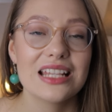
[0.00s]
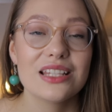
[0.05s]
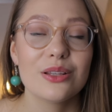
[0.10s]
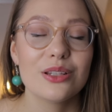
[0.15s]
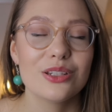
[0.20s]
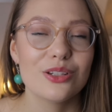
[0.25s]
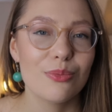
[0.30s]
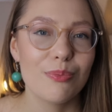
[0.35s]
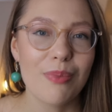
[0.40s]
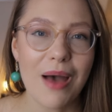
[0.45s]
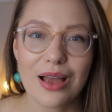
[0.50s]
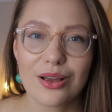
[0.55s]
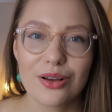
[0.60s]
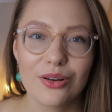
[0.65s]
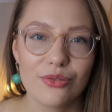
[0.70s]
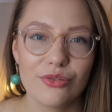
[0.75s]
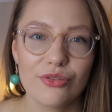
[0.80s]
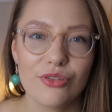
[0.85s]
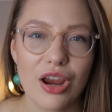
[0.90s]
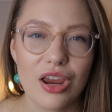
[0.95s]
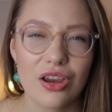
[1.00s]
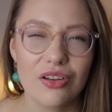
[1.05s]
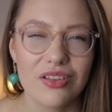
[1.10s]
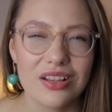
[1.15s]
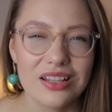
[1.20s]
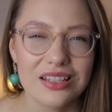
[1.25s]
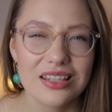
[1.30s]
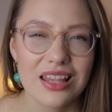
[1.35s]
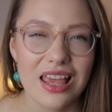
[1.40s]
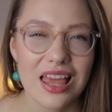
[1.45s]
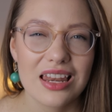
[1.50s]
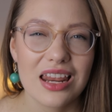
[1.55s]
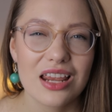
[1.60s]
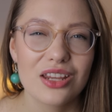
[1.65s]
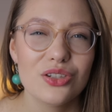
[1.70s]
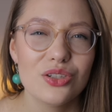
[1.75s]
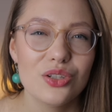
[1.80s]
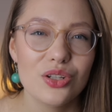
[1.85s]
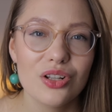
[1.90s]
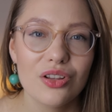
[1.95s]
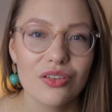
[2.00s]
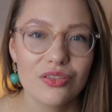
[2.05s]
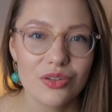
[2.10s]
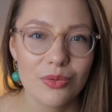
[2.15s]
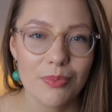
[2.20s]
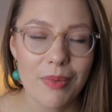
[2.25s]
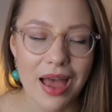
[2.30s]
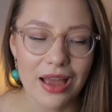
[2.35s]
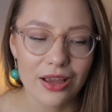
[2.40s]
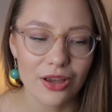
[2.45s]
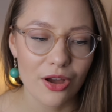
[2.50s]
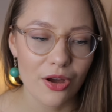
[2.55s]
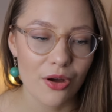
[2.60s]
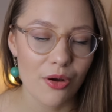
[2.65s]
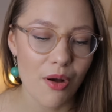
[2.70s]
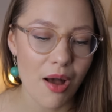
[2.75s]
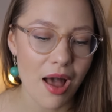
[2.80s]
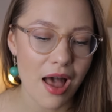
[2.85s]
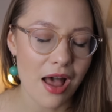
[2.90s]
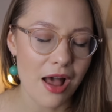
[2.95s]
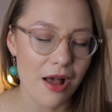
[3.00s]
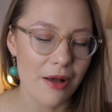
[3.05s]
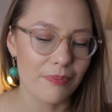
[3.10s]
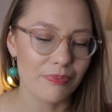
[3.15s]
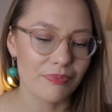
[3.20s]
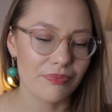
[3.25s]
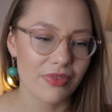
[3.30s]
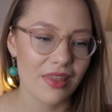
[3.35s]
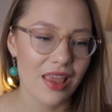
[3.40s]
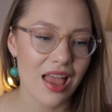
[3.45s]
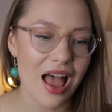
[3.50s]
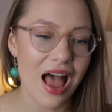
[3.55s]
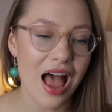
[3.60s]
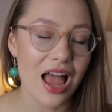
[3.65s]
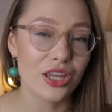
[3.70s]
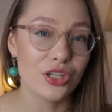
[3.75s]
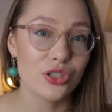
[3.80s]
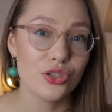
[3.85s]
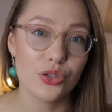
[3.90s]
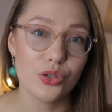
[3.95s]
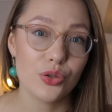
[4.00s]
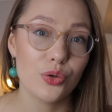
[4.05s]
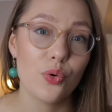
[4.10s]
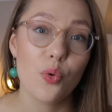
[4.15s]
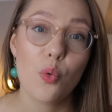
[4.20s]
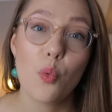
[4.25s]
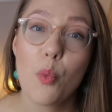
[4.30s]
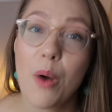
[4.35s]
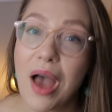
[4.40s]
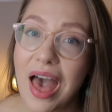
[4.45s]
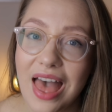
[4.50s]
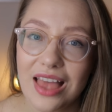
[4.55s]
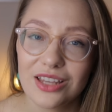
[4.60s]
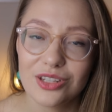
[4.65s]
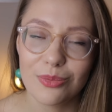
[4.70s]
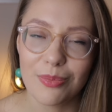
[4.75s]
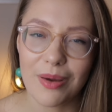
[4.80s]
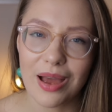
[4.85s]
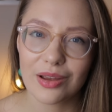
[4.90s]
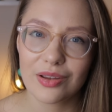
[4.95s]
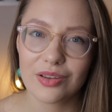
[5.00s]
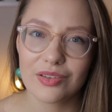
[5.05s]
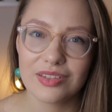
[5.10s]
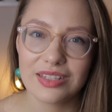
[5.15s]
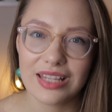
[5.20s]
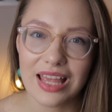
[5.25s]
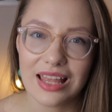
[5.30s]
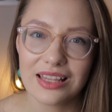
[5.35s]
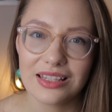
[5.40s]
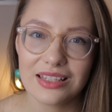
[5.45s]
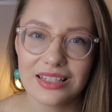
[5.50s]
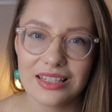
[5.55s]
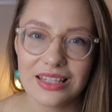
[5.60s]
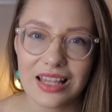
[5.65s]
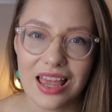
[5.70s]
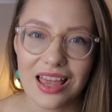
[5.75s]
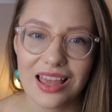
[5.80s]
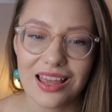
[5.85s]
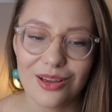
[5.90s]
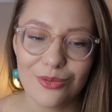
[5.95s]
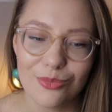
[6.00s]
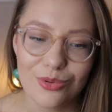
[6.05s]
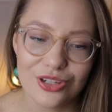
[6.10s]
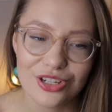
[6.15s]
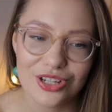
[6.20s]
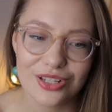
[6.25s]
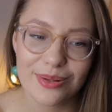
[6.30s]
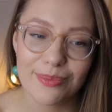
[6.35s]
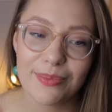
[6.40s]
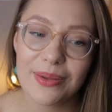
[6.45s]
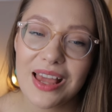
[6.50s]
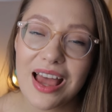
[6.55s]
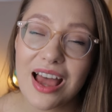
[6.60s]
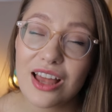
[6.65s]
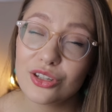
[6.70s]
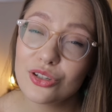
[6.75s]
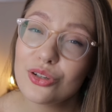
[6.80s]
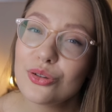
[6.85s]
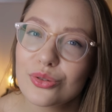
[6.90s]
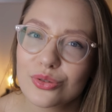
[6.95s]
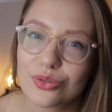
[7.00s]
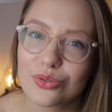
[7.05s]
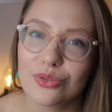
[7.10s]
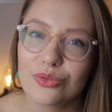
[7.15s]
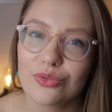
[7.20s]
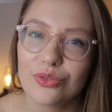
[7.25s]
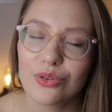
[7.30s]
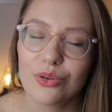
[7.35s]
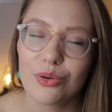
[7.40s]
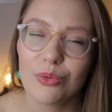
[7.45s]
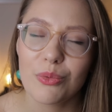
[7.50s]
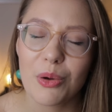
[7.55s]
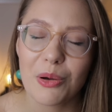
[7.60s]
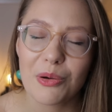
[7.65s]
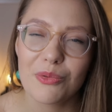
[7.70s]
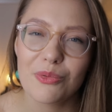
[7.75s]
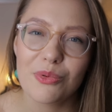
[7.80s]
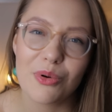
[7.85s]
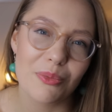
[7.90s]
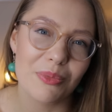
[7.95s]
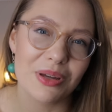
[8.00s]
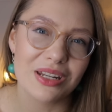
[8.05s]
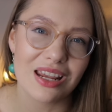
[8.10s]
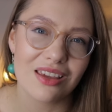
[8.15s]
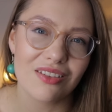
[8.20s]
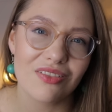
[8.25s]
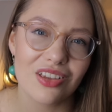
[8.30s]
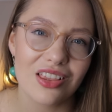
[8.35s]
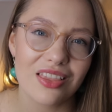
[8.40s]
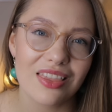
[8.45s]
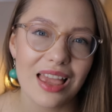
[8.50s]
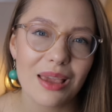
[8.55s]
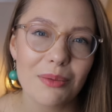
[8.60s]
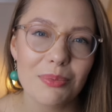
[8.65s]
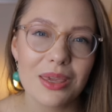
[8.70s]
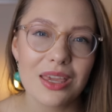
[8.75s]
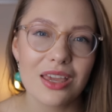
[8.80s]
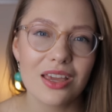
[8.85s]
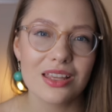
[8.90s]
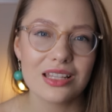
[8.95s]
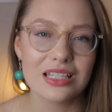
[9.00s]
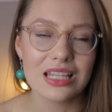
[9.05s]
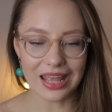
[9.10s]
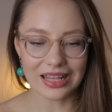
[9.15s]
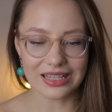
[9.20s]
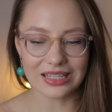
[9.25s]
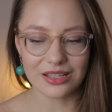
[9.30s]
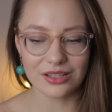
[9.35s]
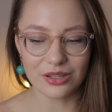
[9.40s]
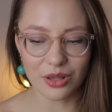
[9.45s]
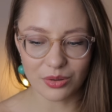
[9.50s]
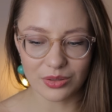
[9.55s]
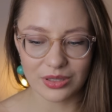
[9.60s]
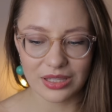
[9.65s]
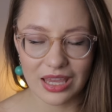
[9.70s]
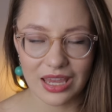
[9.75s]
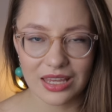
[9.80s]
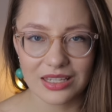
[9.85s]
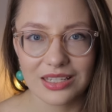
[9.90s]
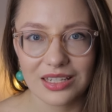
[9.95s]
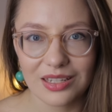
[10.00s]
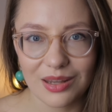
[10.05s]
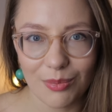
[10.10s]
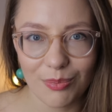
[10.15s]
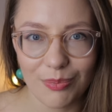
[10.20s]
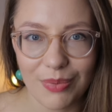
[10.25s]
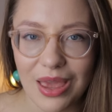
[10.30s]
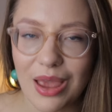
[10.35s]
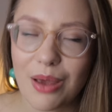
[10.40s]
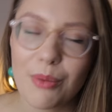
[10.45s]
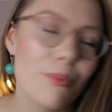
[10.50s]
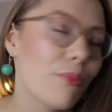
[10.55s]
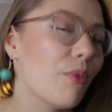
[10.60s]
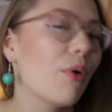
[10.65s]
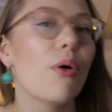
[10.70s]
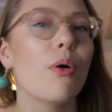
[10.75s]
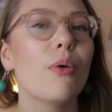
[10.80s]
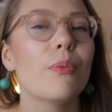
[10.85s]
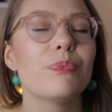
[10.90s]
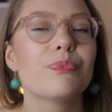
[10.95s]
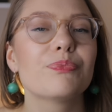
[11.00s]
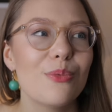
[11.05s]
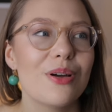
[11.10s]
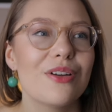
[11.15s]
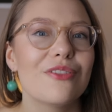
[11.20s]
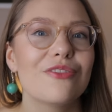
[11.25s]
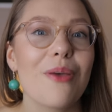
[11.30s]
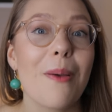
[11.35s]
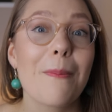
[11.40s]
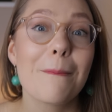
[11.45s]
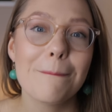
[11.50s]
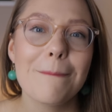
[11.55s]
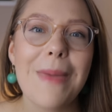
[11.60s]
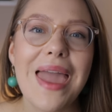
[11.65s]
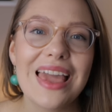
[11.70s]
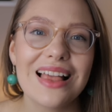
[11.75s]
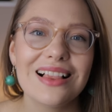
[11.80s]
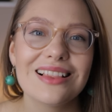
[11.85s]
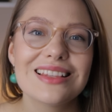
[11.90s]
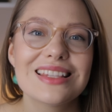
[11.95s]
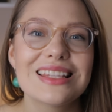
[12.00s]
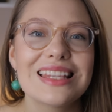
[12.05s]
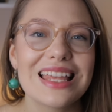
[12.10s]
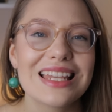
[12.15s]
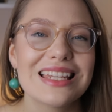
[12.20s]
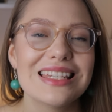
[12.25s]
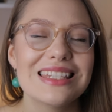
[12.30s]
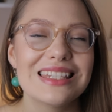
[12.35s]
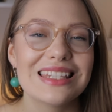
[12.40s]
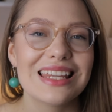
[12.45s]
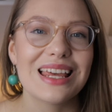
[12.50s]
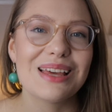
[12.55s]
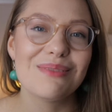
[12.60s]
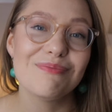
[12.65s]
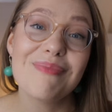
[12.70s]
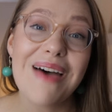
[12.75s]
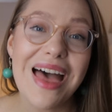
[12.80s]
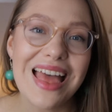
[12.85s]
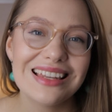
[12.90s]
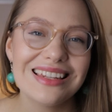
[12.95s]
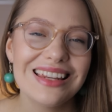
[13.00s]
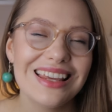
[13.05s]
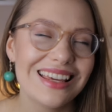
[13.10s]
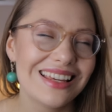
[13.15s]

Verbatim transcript: is a tobacco fragrance, and I do love tobacco. Um, I do wear tobacco scents, uh, which is a bit unusual for a woman, I feel like, because it's associated a bit more with males and uh, men.